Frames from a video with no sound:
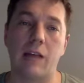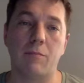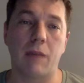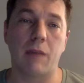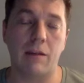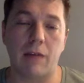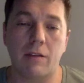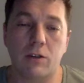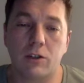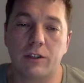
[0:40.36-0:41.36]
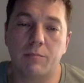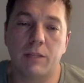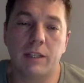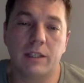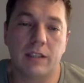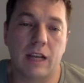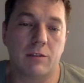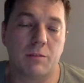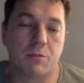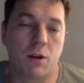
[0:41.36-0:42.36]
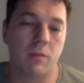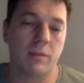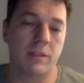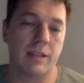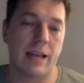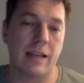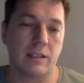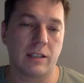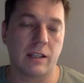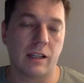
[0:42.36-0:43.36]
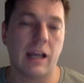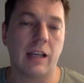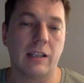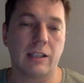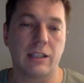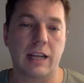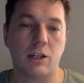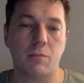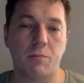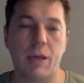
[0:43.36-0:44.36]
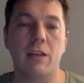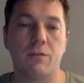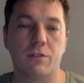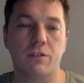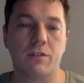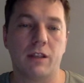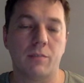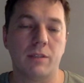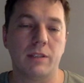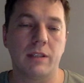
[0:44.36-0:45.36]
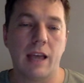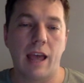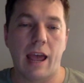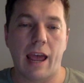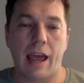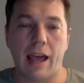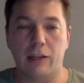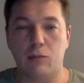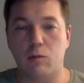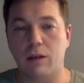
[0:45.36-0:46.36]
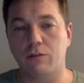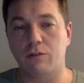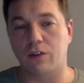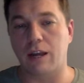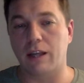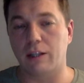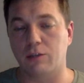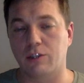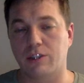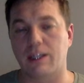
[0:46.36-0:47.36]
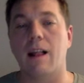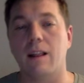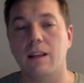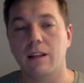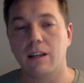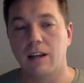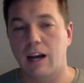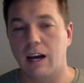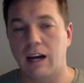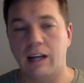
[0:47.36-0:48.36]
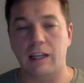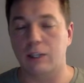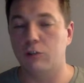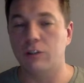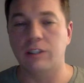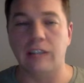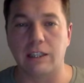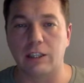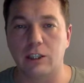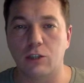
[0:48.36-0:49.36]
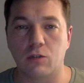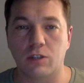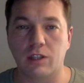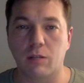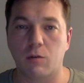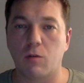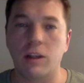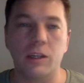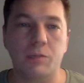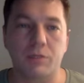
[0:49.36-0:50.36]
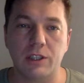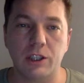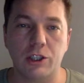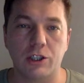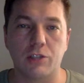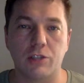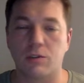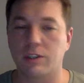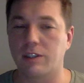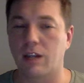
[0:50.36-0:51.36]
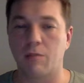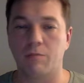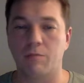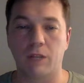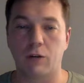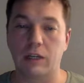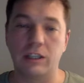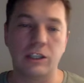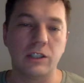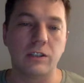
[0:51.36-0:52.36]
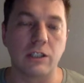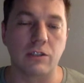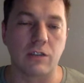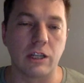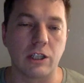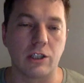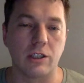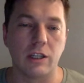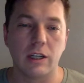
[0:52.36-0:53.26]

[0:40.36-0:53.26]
I've heard that many times. The problem is that the client is actually paying for development, and yes, when you're trying to sell like unit testing or some quality procedures or some, you know, continuous integration,